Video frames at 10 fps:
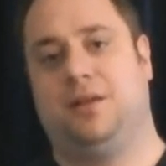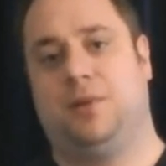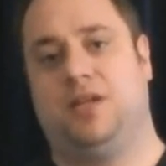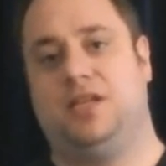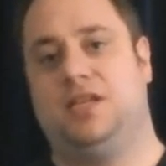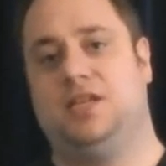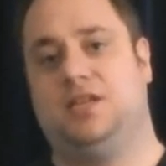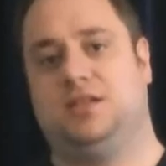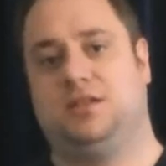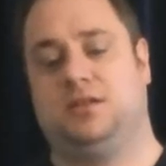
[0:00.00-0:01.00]
But he
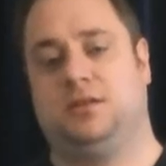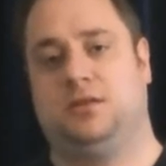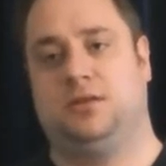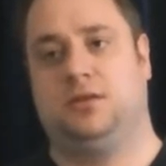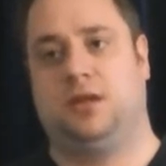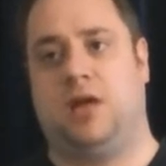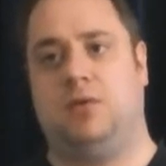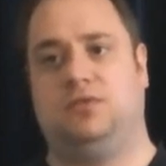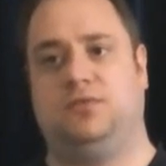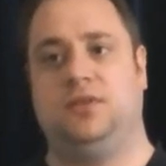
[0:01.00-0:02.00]
is, uh, I
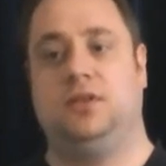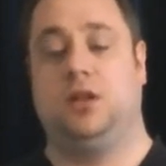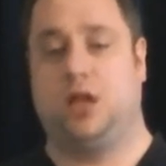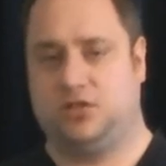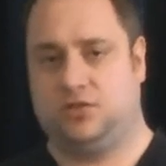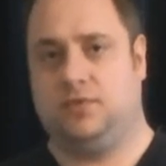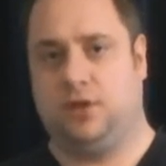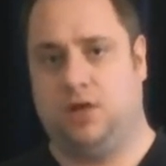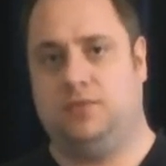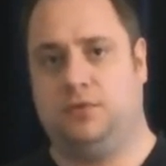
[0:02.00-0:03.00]
was feeling lots of
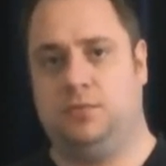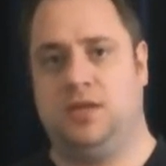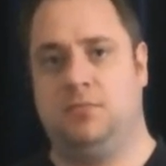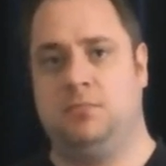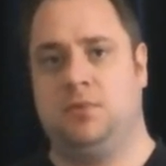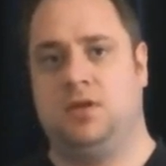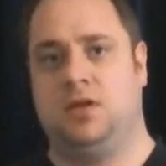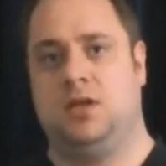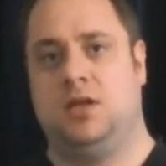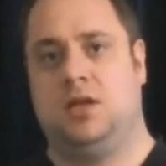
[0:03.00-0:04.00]
love from him
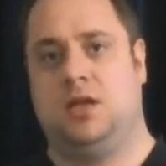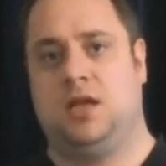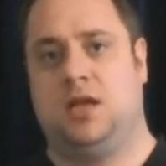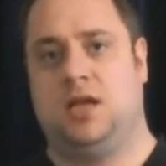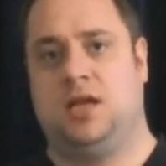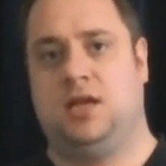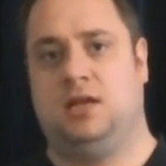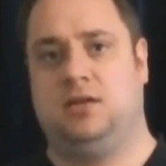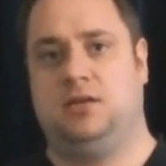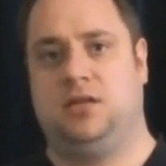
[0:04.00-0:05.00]

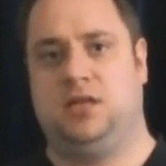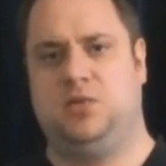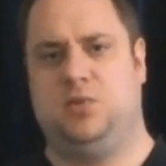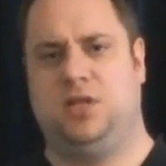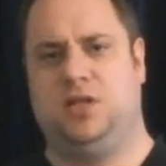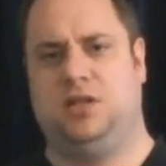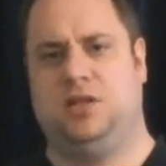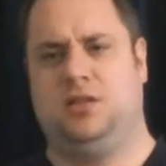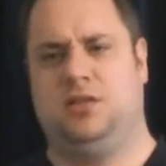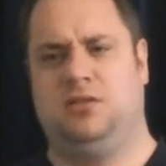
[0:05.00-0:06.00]
and he
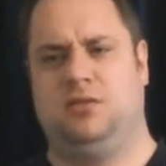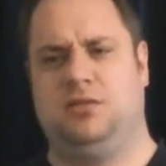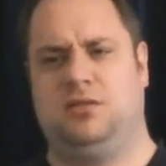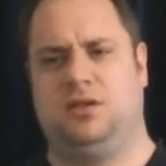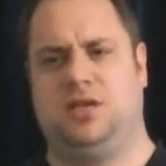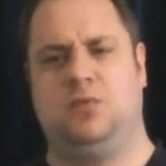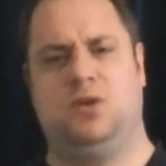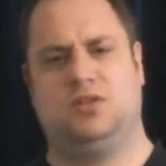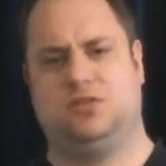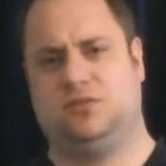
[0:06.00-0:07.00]
will, he
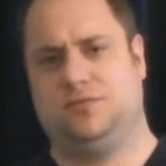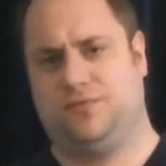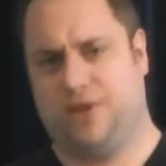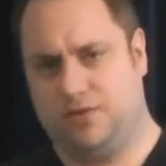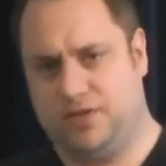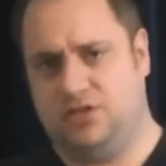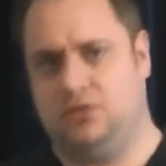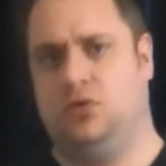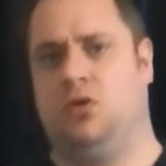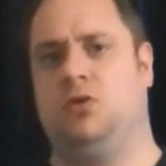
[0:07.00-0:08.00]
was very
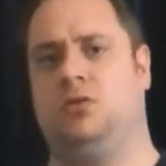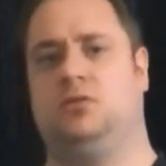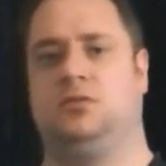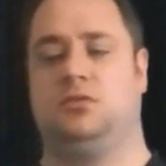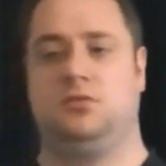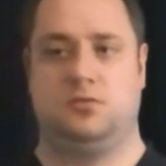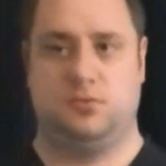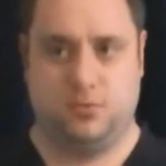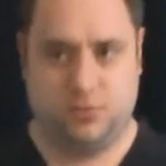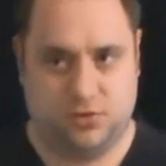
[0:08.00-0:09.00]
strong,
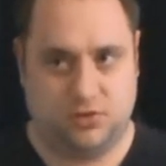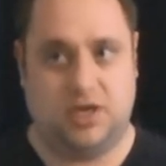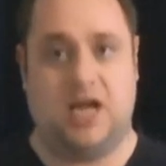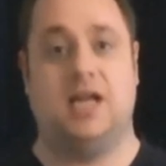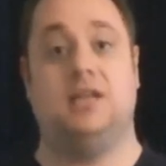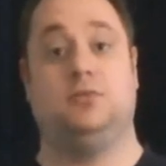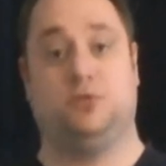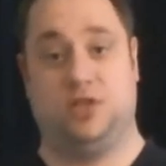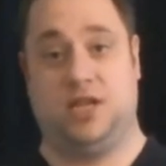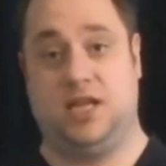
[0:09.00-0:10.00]
try to
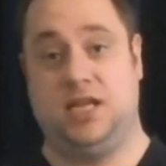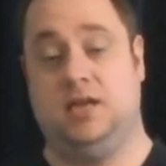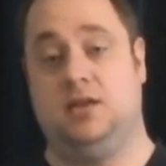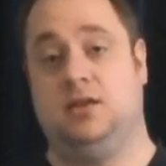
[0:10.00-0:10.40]
say